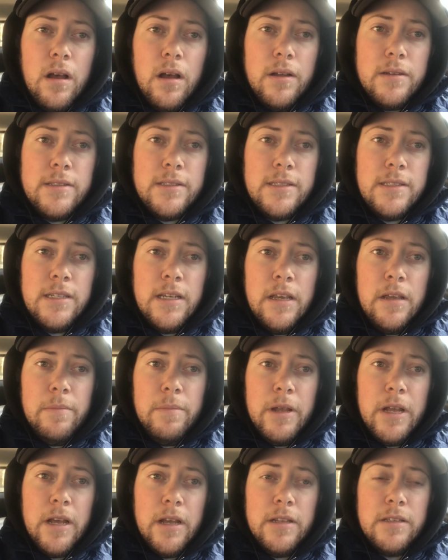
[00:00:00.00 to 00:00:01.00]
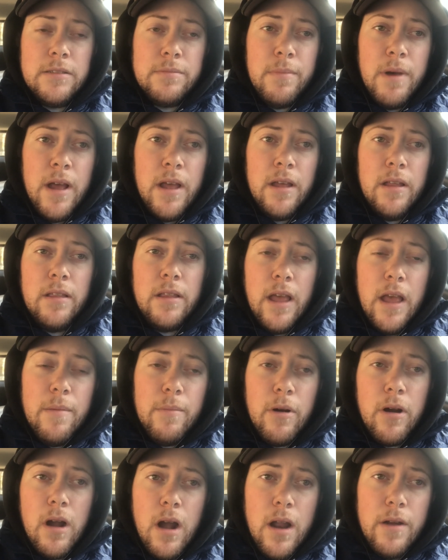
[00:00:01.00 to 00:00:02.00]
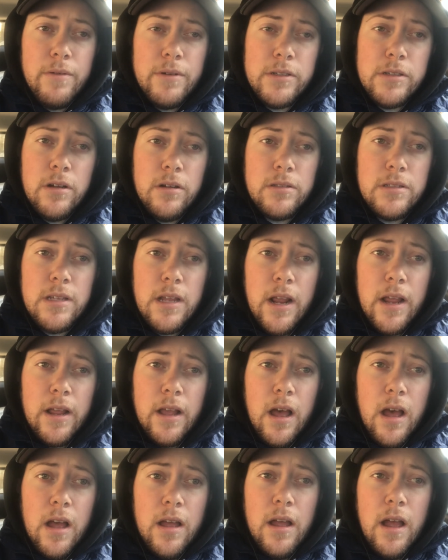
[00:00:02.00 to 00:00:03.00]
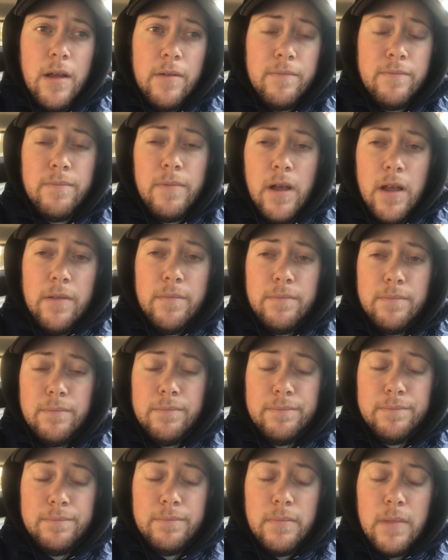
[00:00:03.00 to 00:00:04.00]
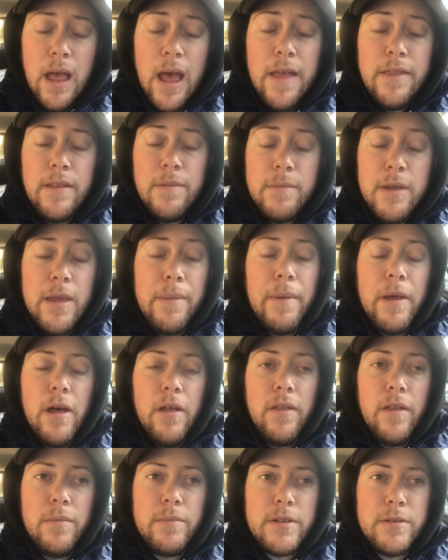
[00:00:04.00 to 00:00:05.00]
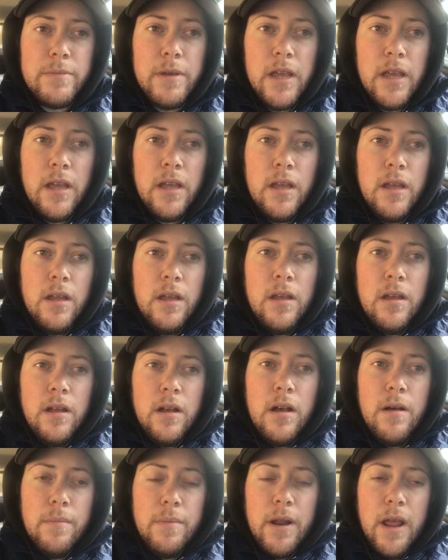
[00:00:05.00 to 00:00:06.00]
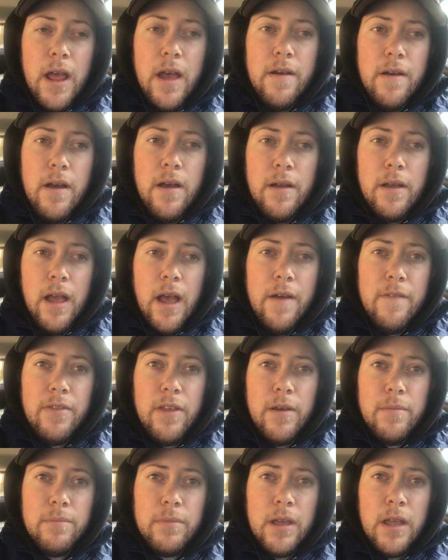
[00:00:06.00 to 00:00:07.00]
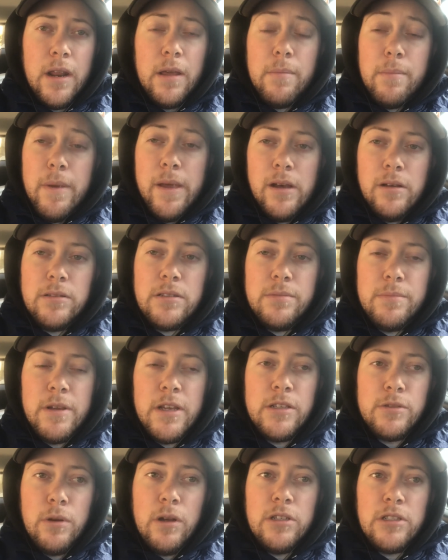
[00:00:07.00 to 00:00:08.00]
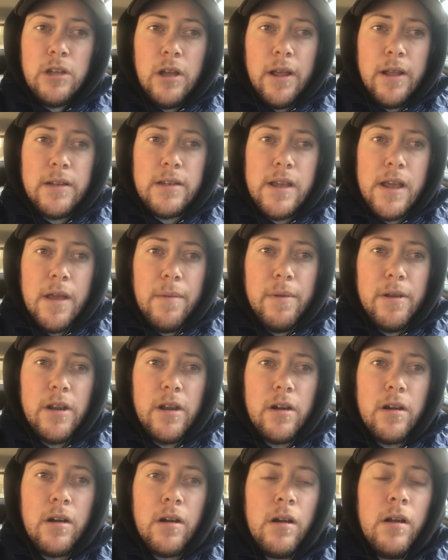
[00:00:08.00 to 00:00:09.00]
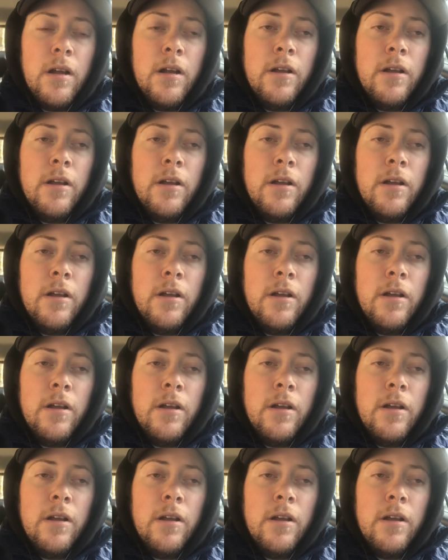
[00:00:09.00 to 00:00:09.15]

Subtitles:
to see, because the MRI results that I got, I've had them email them to me. But I have them getting mailed to me as well, so I can take them into her.